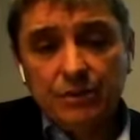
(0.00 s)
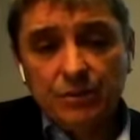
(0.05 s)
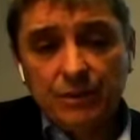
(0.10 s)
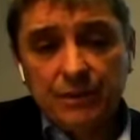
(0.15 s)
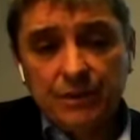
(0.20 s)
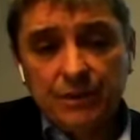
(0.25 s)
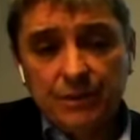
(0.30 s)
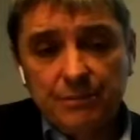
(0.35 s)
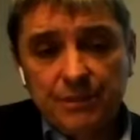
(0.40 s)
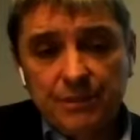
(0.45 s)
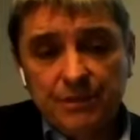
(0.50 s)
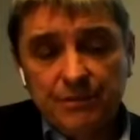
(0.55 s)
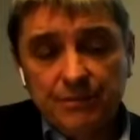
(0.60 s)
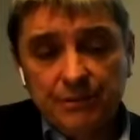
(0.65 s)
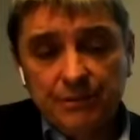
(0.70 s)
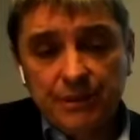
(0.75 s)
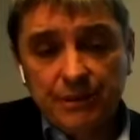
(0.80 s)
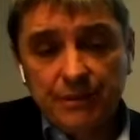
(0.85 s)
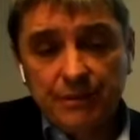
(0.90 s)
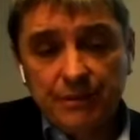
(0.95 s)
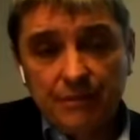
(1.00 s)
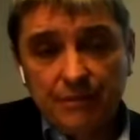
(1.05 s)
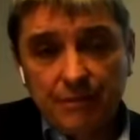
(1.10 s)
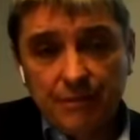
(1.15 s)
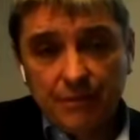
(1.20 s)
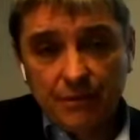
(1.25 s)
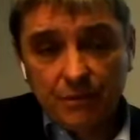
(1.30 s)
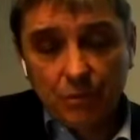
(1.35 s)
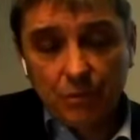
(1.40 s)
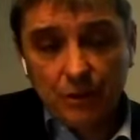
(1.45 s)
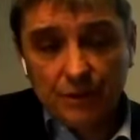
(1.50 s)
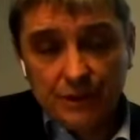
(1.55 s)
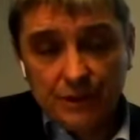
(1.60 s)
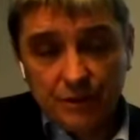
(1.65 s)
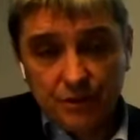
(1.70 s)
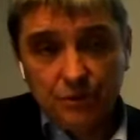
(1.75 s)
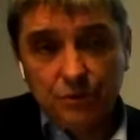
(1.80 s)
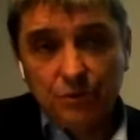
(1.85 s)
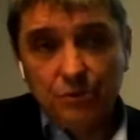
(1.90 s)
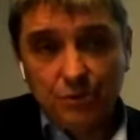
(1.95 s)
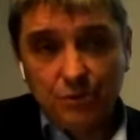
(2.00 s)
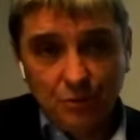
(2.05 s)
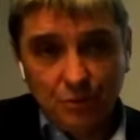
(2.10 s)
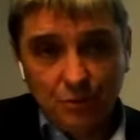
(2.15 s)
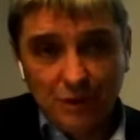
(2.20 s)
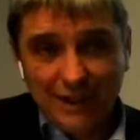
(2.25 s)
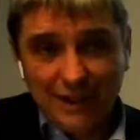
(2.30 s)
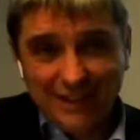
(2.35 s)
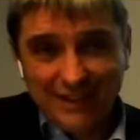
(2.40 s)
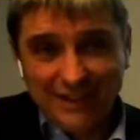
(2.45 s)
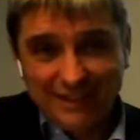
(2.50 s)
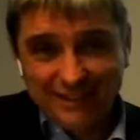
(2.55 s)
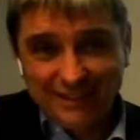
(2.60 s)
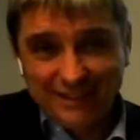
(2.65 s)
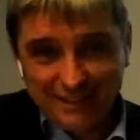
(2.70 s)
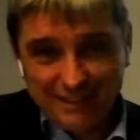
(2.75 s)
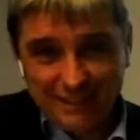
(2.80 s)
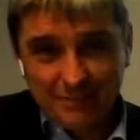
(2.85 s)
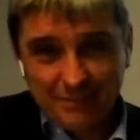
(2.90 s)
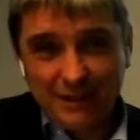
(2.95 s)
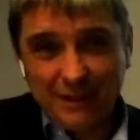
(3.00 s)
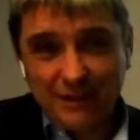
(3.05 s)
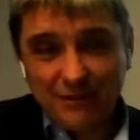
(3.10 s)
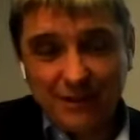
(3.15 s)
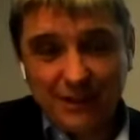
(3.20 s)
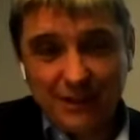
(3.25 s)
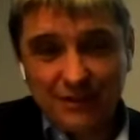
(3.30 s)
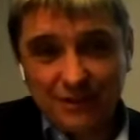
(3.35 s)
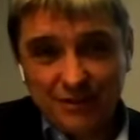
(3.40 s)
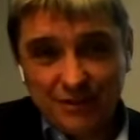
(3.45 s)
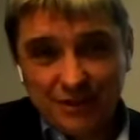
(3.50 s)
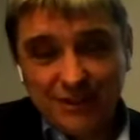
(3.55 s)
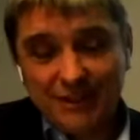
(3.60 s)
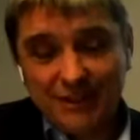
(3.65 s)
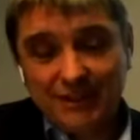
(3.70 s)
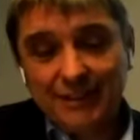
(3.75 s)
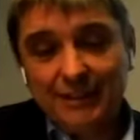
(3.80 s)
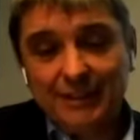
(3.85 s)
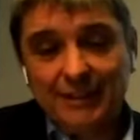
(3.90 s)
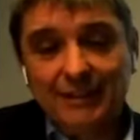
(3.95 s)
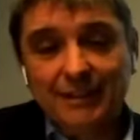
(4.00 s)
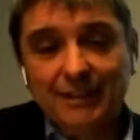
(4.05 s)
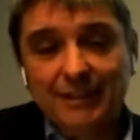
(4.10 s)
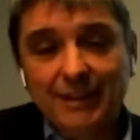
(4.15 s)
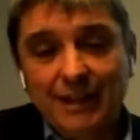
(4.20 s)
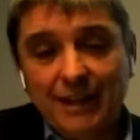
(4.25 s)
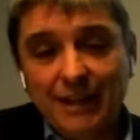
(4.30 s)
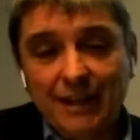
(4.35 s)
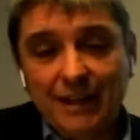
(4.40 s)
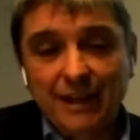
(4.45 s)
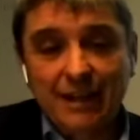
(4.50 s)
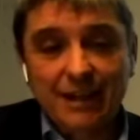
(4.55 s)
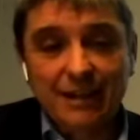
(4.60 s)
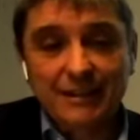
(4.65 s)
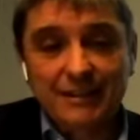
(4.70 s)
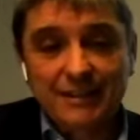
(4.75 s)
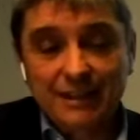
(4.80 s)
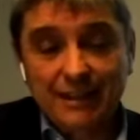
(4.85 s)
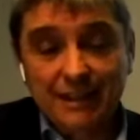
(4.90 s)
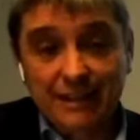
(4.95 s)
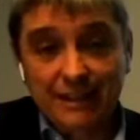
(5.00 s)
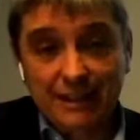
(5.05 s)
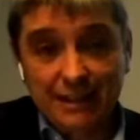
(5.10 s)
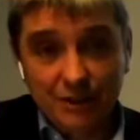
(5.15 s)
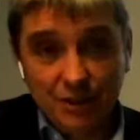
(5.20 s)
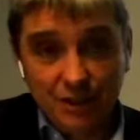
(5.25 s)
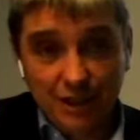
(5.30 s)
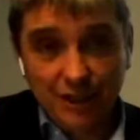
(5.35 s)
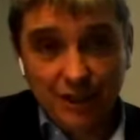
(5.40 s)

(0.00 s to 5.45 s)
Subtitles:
so in terms of what they do well, the manufacturing, I see little